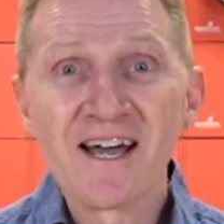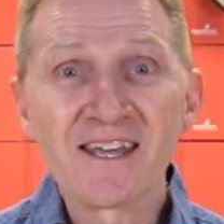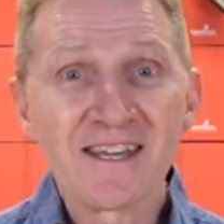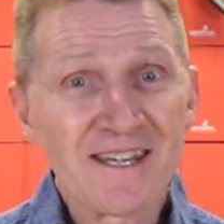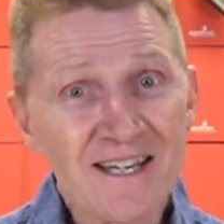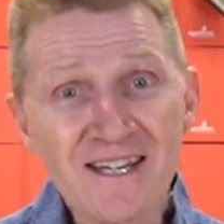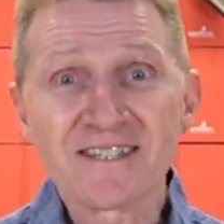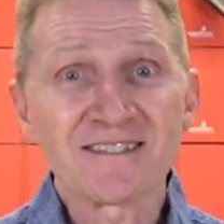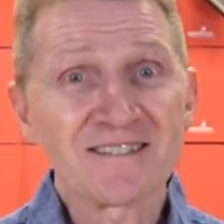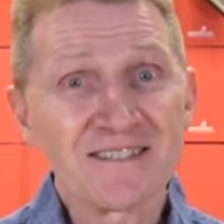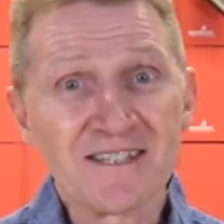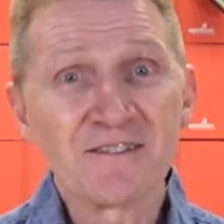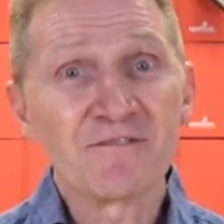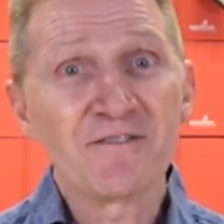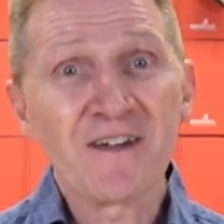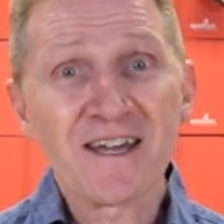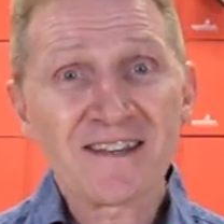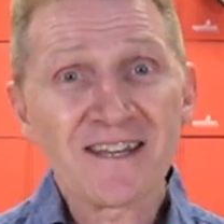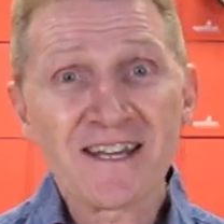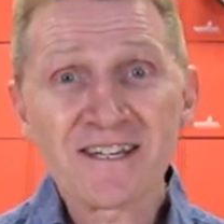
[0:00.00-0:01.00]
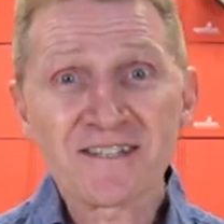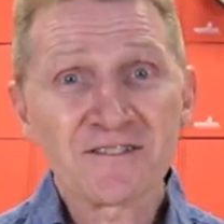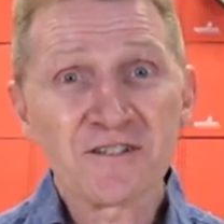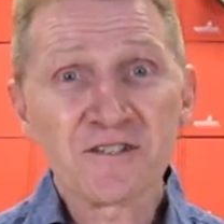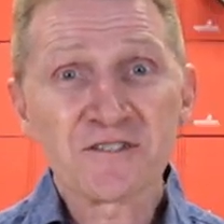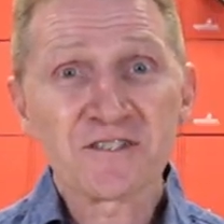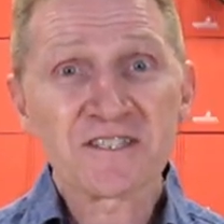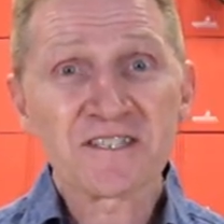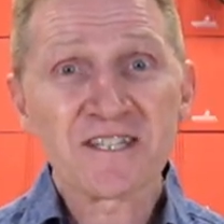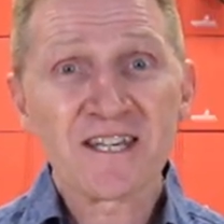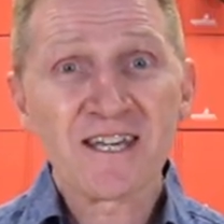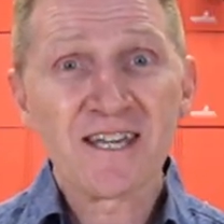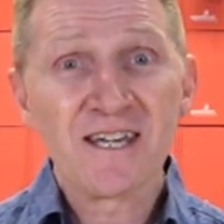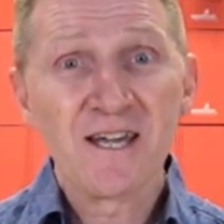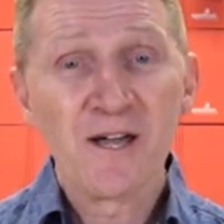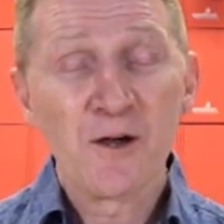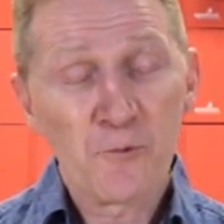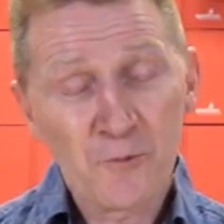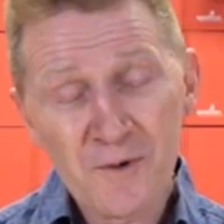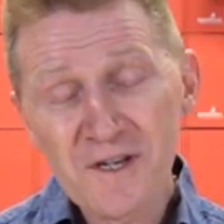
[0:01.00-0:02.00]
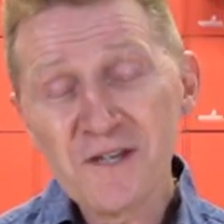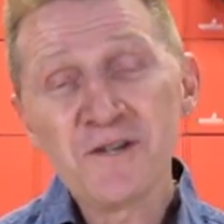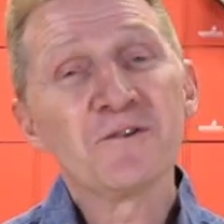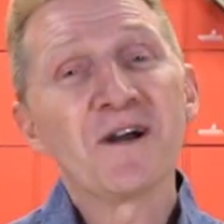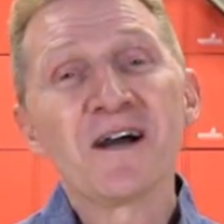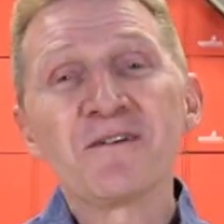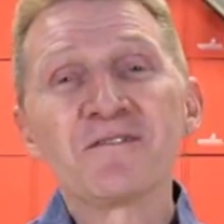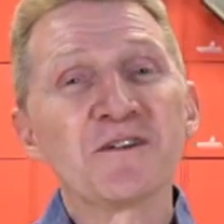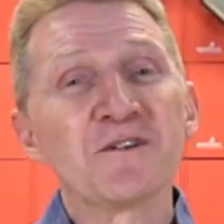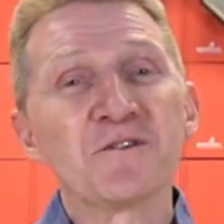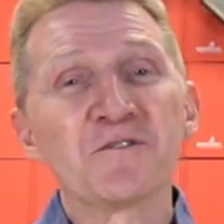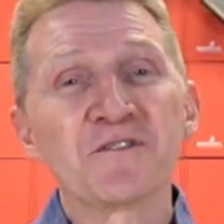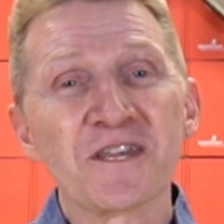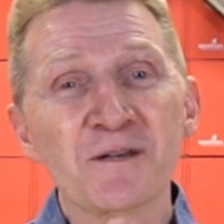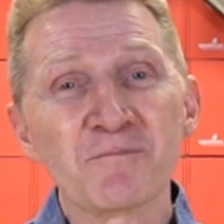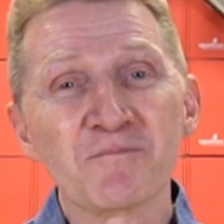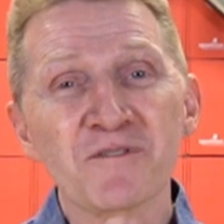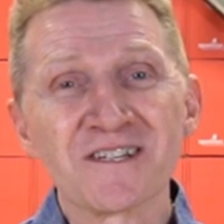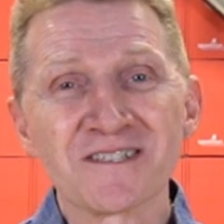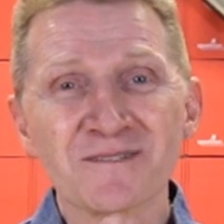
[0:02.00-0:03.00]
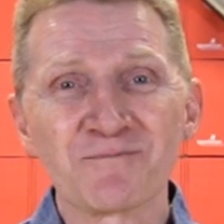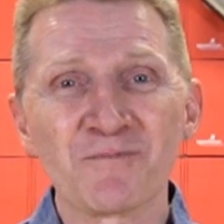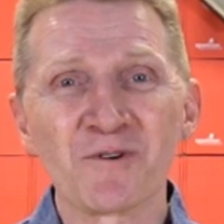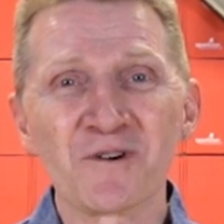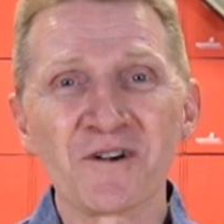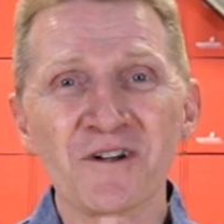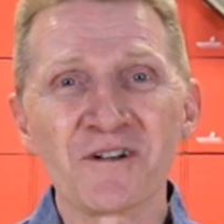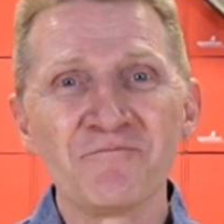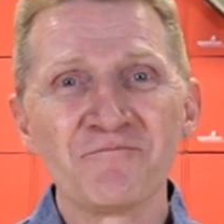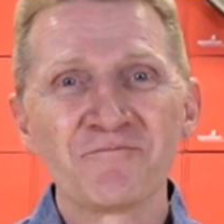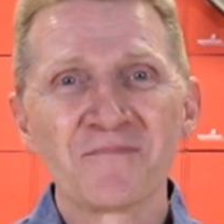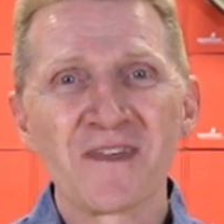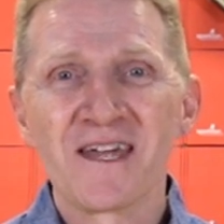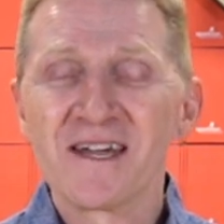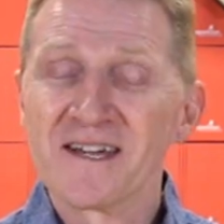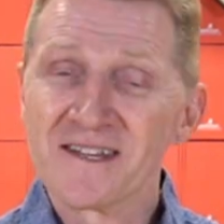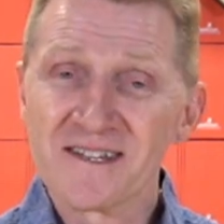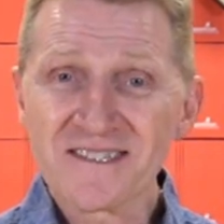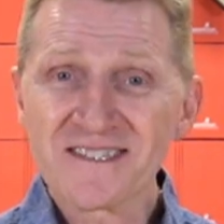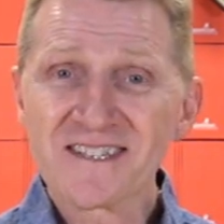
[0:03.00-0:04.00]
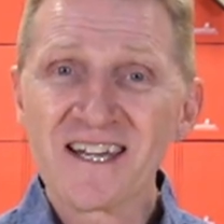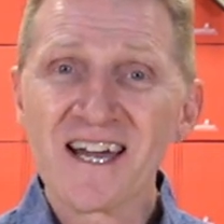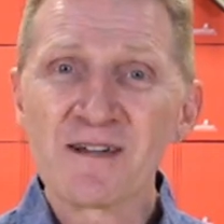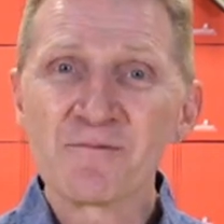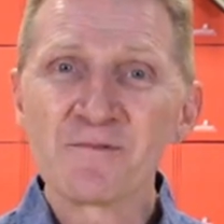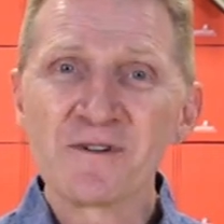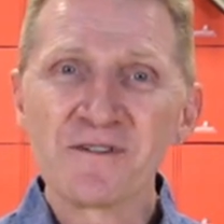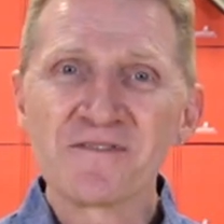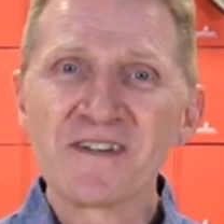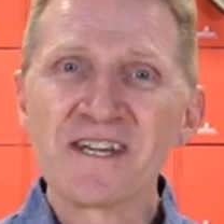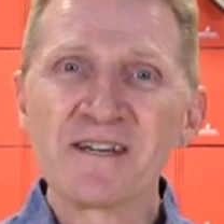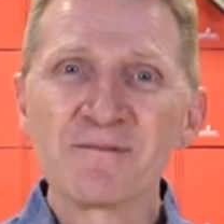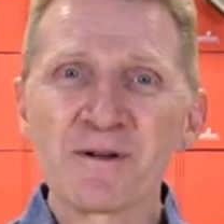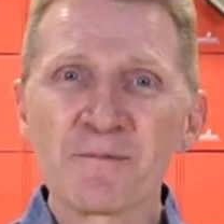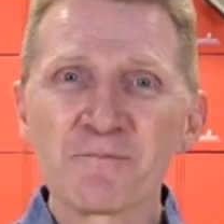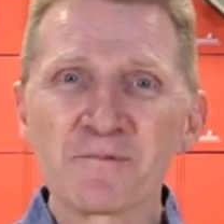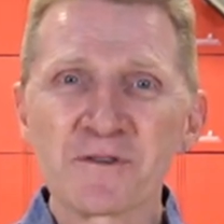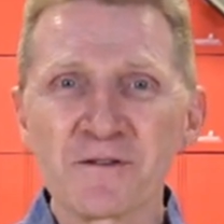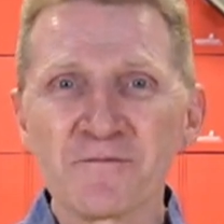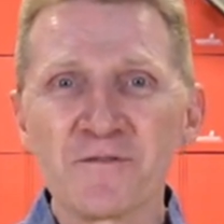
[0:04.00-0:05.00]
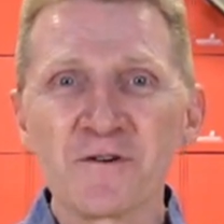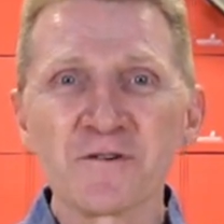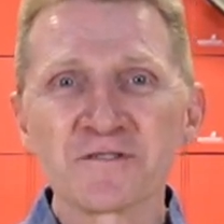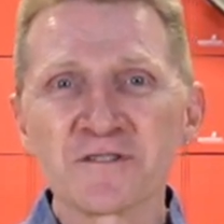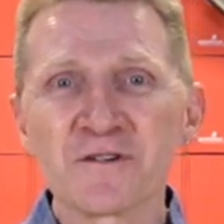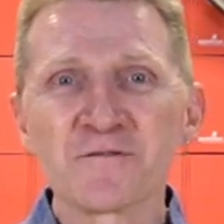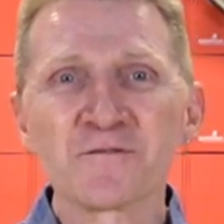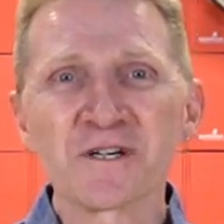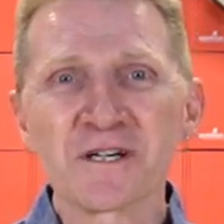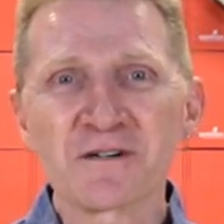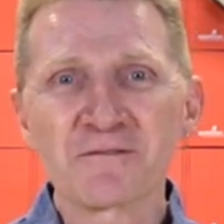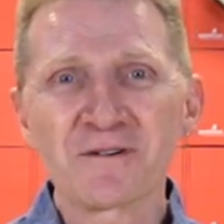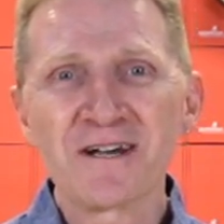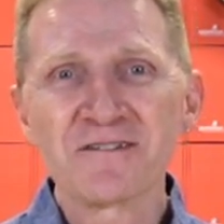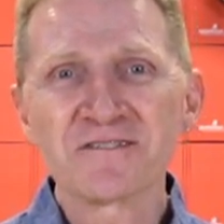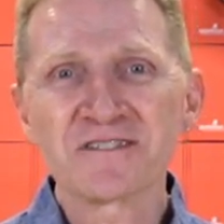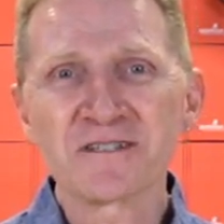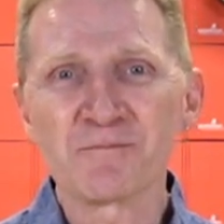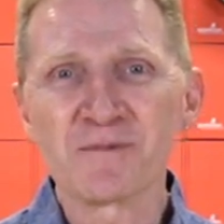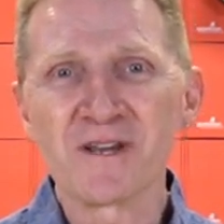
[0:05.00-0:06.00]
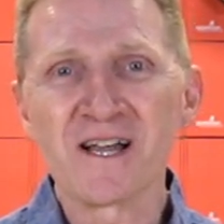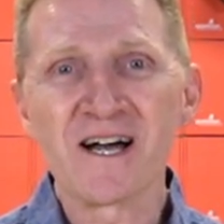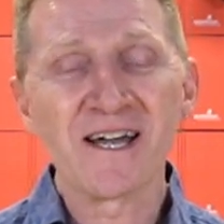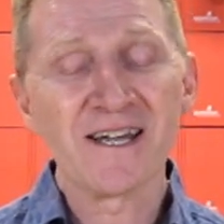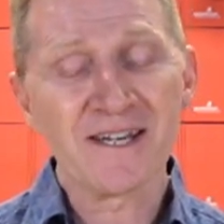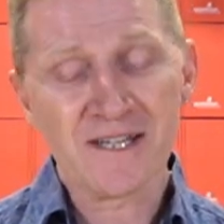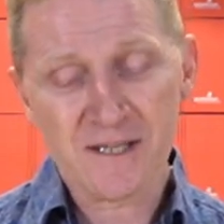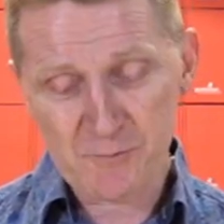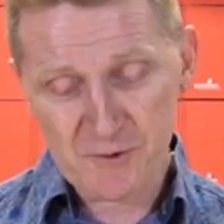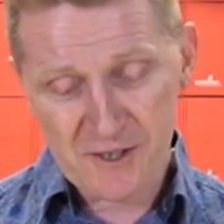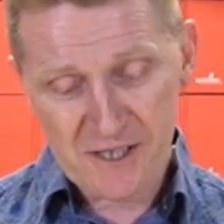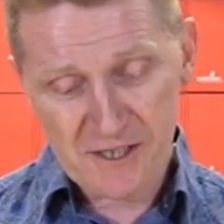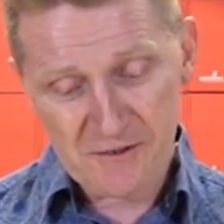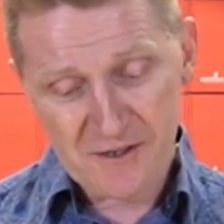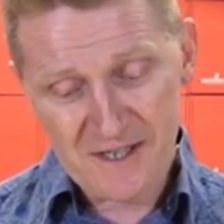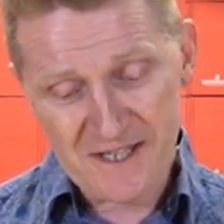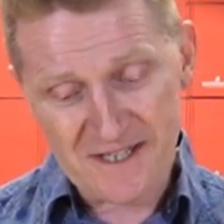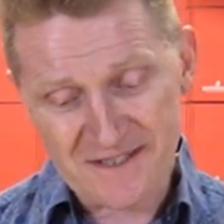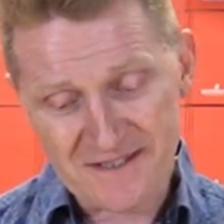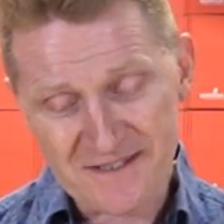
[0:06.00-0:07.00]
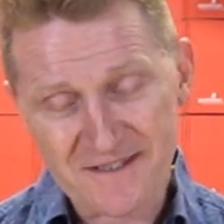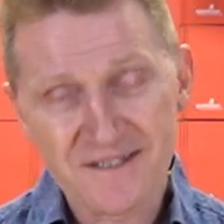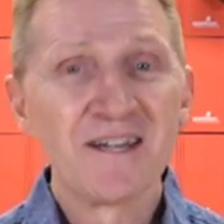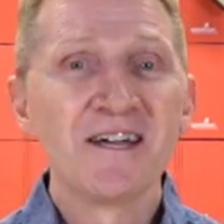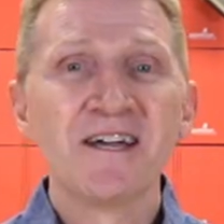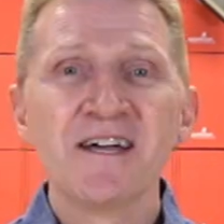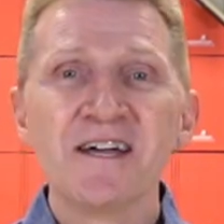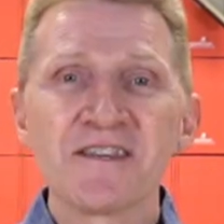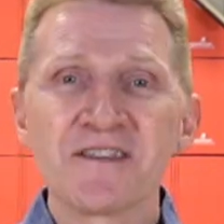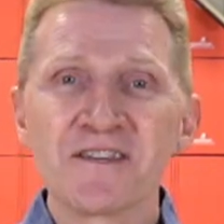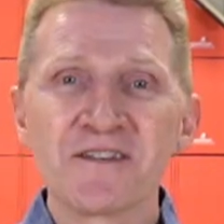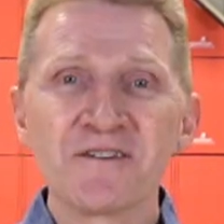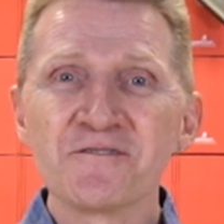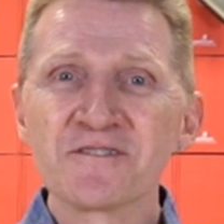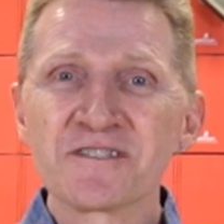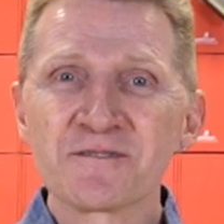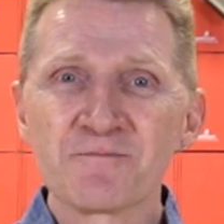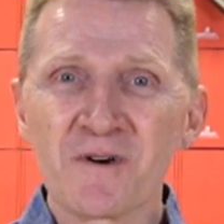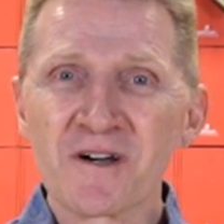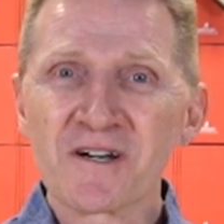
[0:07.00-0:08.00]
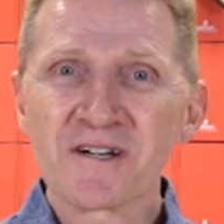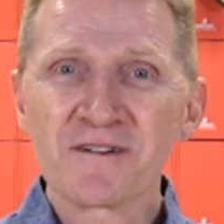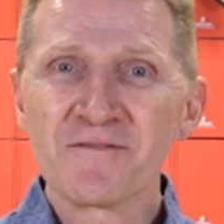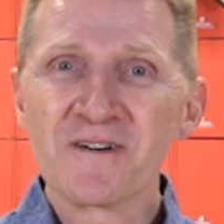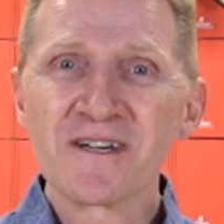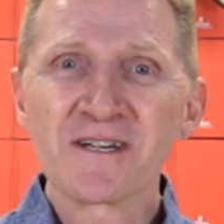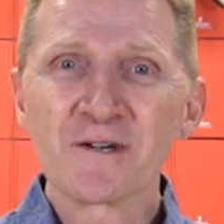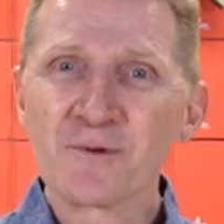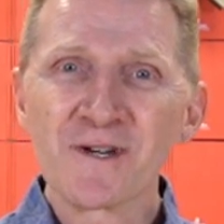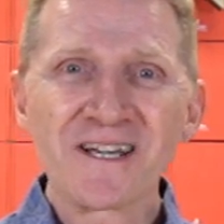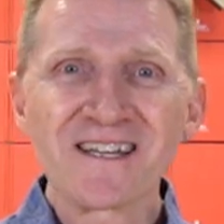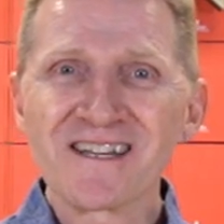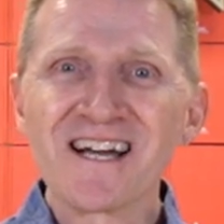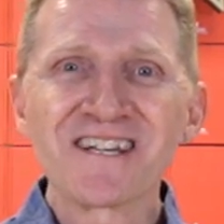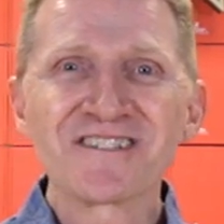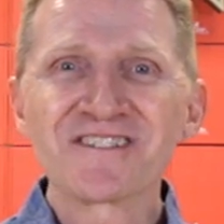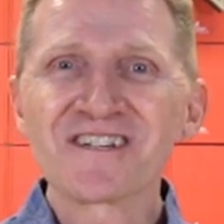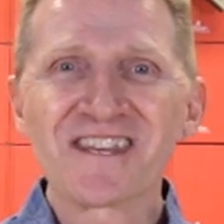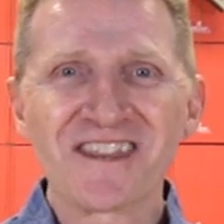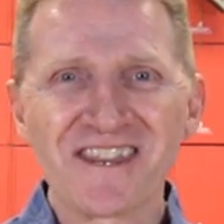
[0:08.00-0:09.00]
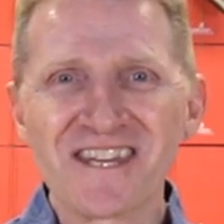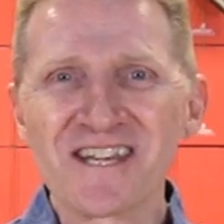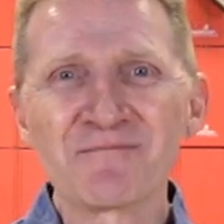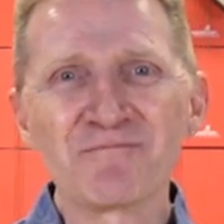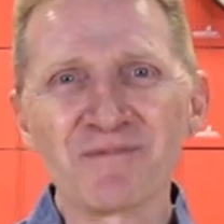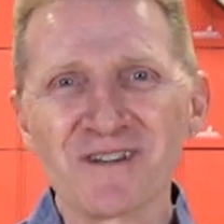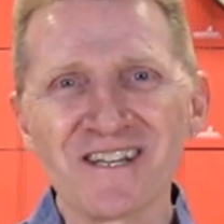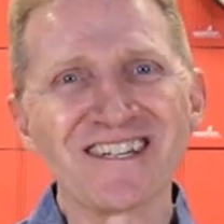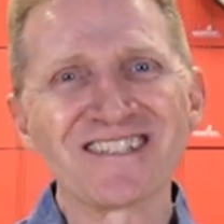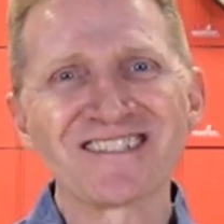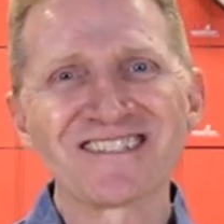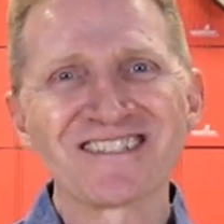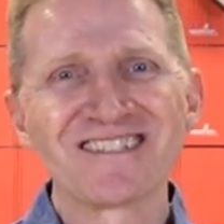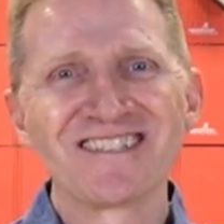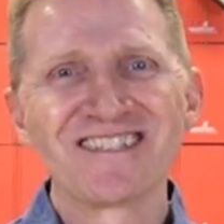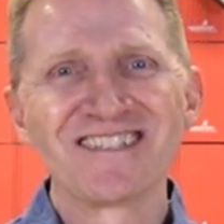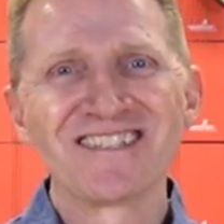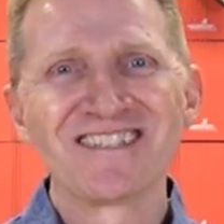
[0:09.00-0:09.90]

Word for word: Yes, in fact, that is all to say, we do have a new Thing Plus board. And this time we've teamed up with the folks over at Crowd Supply to bring you this, the new SparkFun QuickLogic Thing Plus.